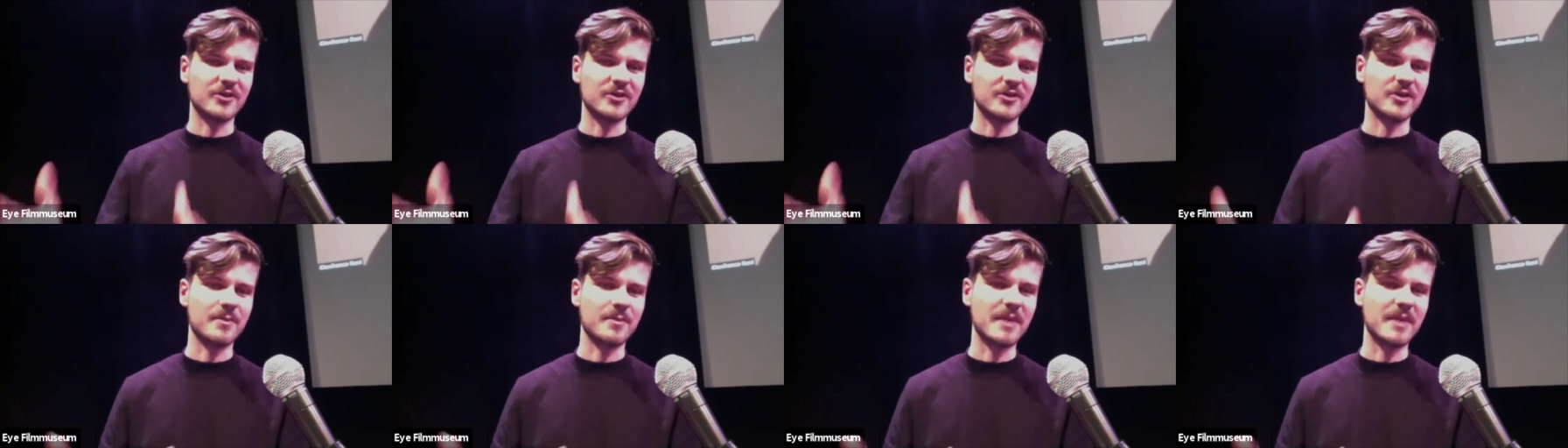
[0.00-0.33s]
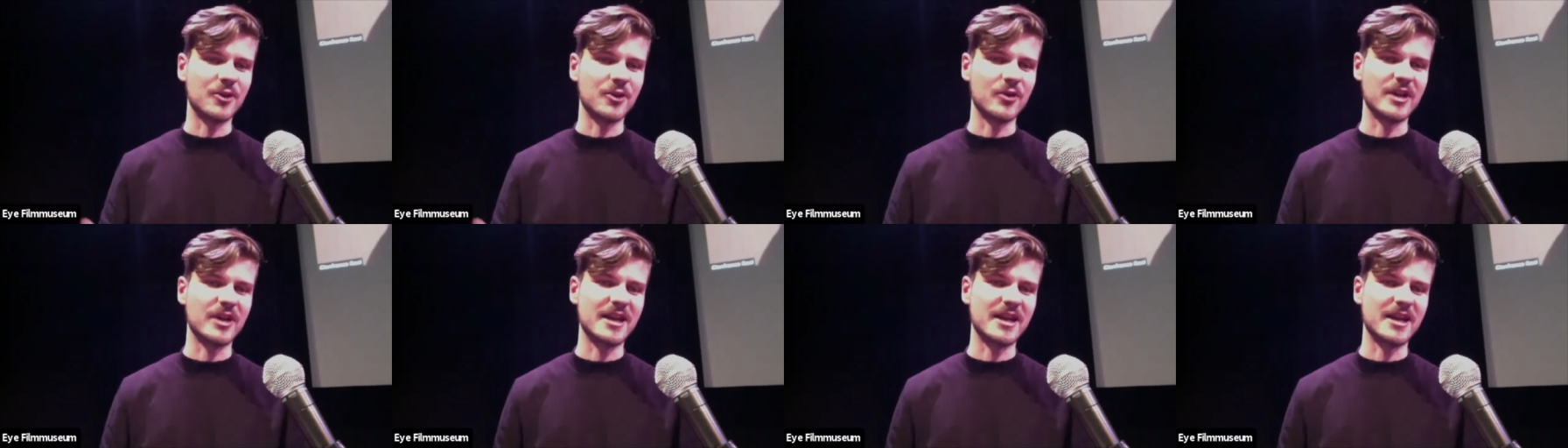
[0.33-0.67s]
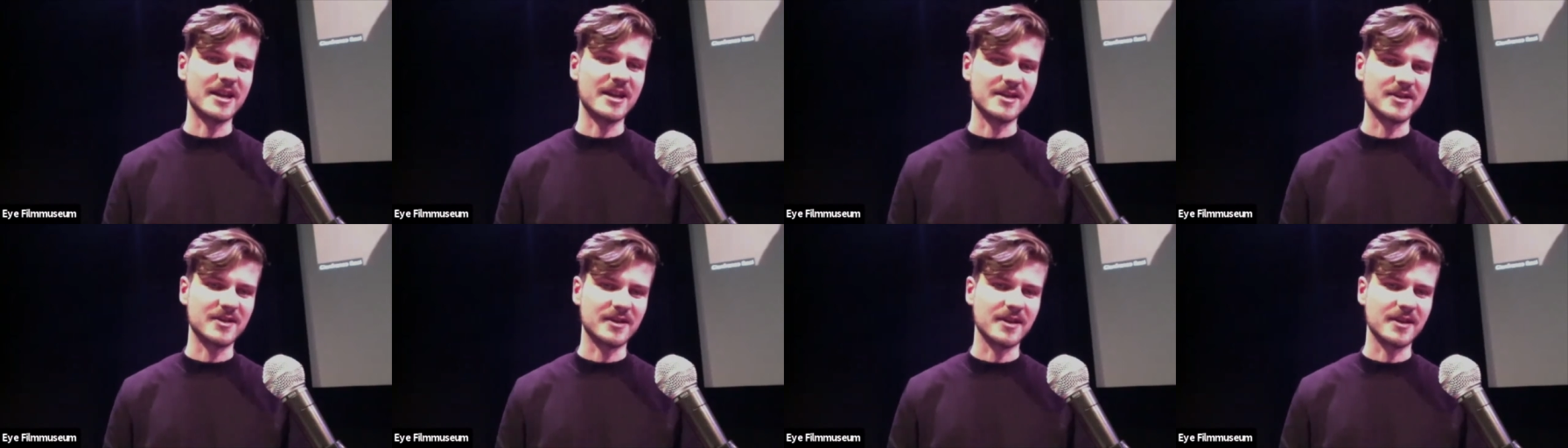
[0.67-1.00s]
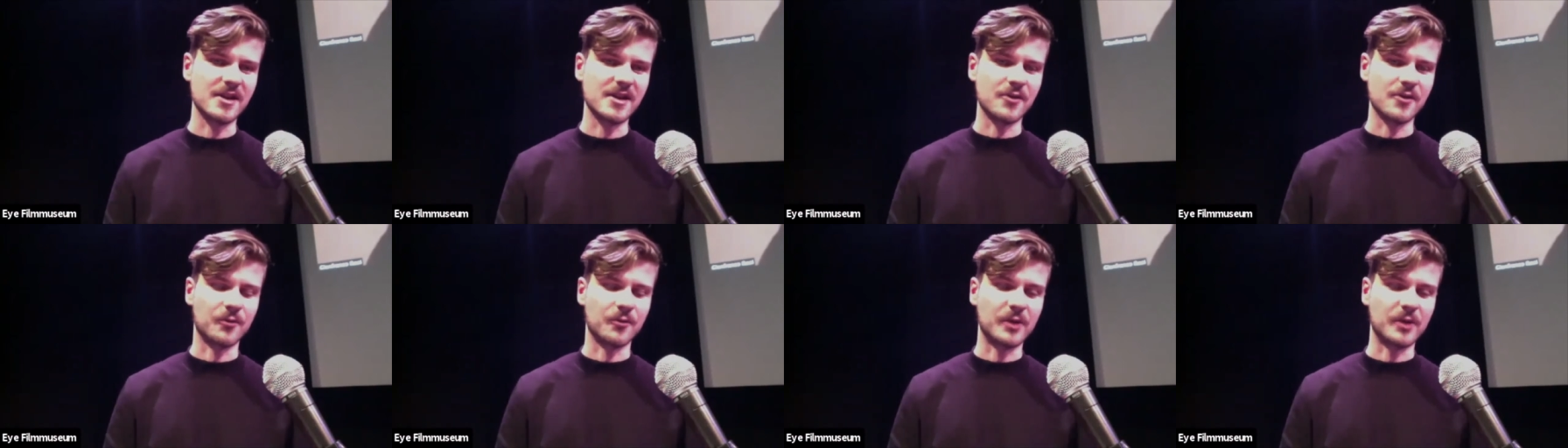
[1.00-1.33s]
the Middle East
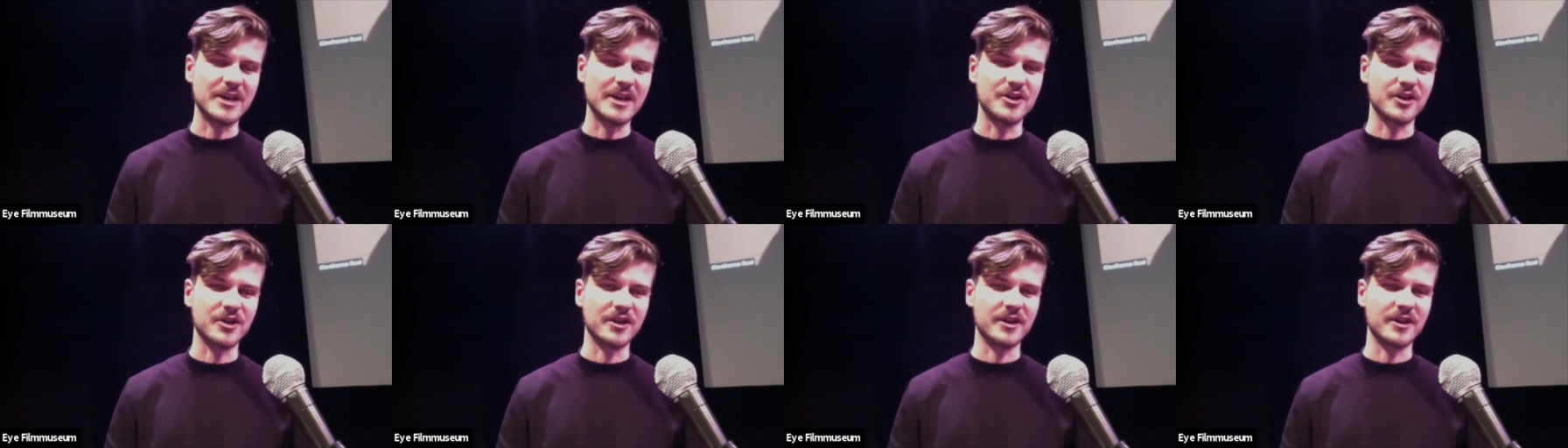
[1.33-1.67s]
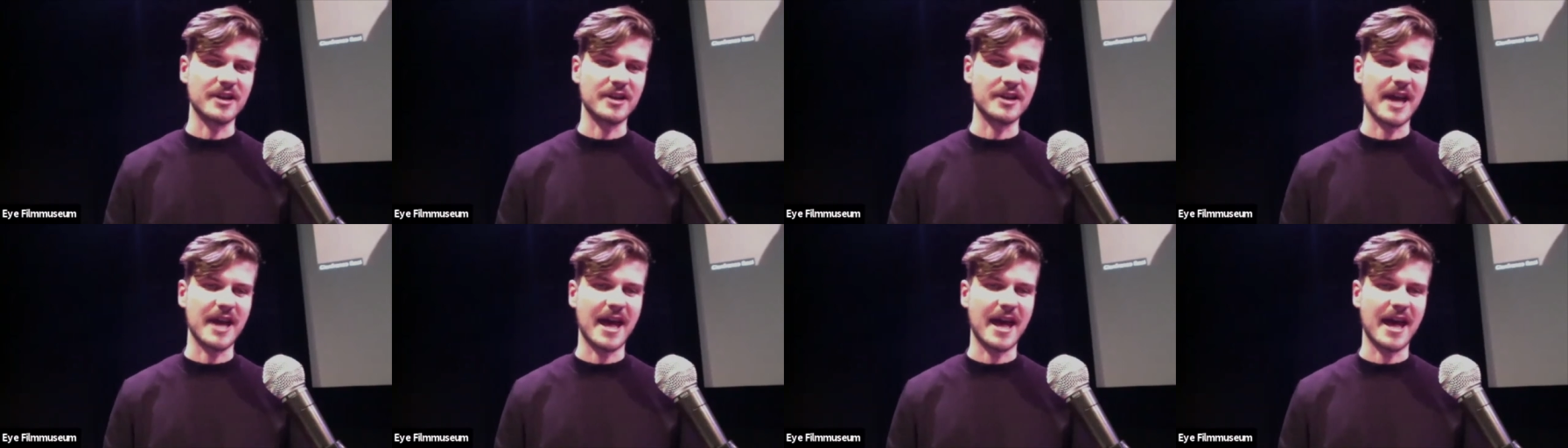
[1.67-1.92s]
region,